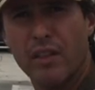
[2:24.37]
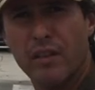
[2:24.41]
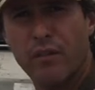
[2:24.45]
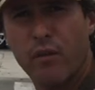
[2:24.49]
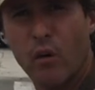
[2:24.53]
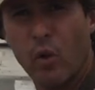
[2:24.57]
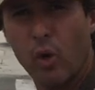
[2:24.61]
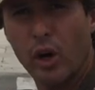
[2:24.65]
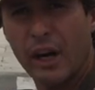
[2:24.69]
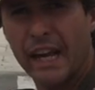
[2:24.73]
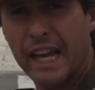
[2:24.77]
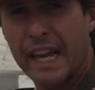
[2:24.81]
of the
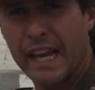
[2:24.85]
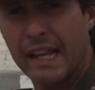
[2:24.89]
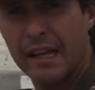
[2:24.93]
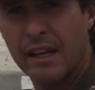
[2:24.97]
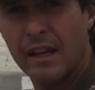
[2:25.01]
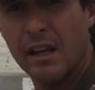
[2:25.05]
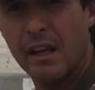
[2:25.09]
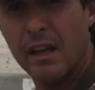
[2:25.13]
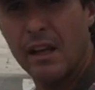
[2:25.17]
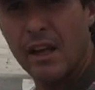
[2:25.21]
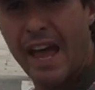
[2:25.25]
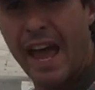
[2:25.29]

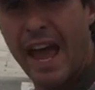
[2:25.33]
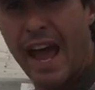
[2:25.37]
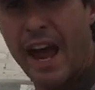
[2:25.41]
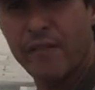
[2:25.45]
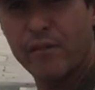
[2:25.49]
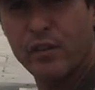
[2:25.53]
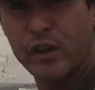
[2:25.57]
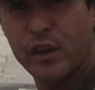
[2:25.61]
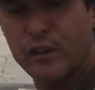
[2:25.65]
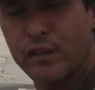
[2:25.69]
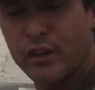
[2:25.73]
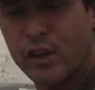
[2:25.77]
forehand,
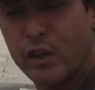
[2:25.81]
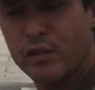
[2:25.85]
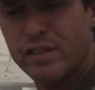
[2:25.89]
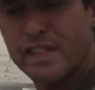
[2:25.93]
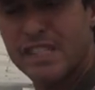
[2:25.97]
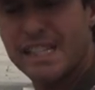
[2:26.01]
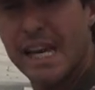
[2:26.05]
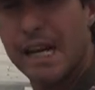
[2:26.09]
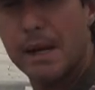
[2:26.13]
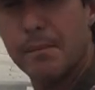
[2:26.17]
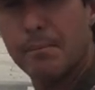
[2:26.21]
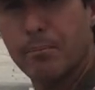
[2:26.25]
after you've
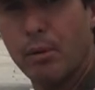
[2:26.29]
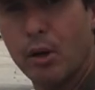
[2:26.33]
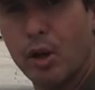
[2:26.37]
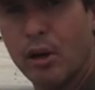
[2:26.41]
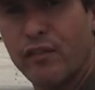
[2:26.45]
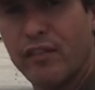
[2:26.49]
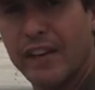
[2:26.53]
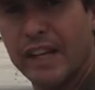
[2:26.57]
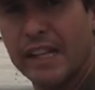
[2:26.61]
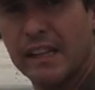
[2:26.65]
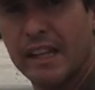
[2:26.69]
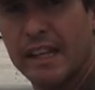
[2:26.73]
set up
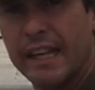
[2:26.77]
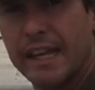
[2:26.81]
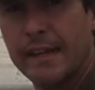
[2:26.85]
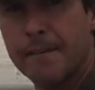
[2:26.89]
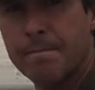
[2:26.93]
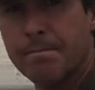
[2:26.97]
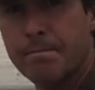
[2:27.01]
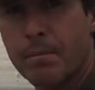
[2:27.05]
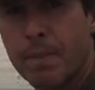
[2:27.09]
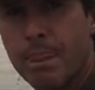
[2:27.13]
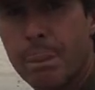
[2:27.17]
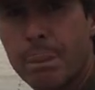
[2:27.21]
perfectly.
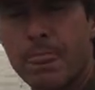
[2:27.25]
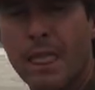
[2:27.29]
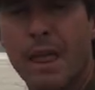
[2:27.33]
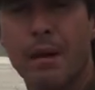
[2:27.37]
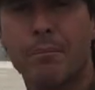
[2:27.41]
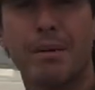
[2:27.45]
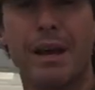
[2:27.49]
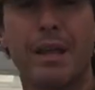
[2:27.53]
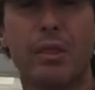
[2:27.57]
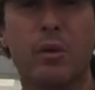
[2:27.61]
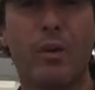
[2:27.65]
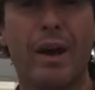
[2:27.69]

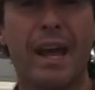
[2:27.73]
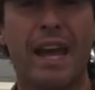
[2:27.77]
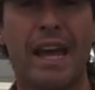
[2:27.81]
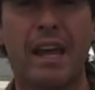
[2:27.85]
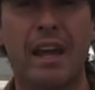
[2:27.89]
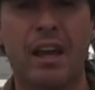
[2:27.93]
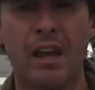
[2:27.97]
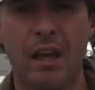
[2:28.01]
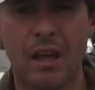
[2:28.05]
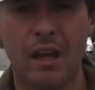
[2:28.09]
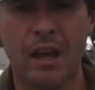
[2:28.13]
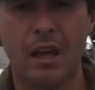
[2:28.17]
By the way,
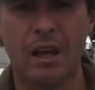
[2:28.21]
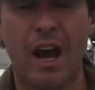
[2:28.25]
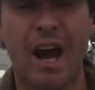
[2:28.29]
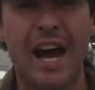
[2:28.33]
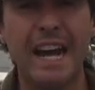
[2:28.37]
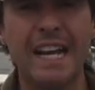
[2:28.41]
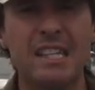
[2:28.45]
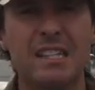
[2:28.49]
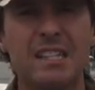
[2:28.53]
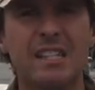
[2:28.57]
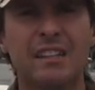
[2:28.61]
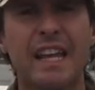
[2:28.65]

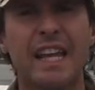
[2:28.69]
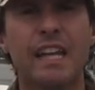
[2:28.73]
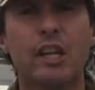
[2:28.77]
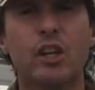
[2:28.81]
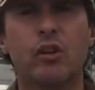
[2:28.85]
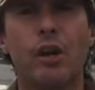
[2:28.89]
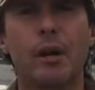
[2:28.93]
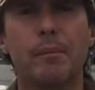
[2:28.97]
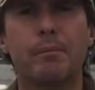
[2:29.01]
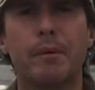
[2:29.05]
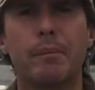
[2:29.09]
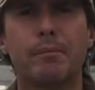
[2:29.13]
isolate
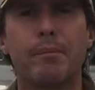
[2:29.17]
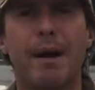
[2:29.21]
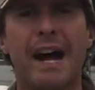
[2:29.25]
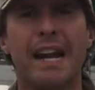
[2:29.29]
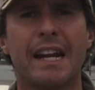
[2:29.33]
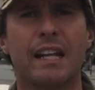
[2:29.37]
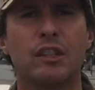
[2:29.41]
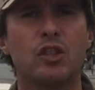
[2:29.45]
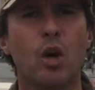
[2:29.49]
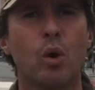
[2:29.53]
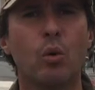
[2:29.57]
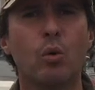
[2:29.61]
your upper
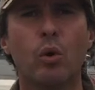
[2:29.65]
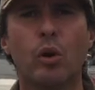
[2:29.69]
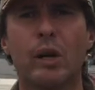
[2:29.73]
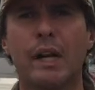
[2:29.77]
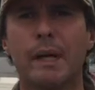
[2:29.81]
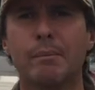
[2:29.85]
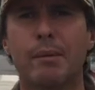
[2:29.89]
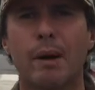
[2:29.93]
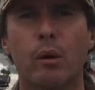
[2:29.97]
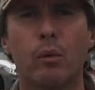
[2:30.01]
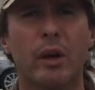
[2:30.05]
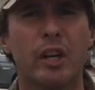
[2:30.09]
body. Don't
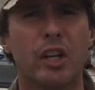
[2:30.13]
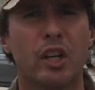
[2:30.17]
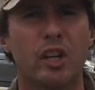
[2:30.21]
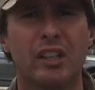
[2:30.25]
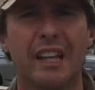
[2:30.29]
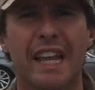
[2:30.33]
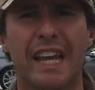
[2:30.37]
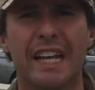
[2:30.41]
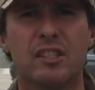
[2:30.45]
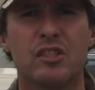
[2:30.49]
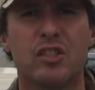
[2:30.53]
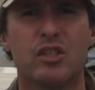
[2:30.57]
worry about what your
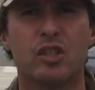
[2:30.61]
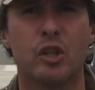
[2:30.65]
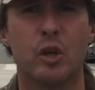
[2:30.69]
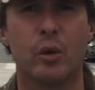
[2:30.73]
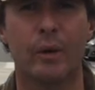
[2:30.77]
legs are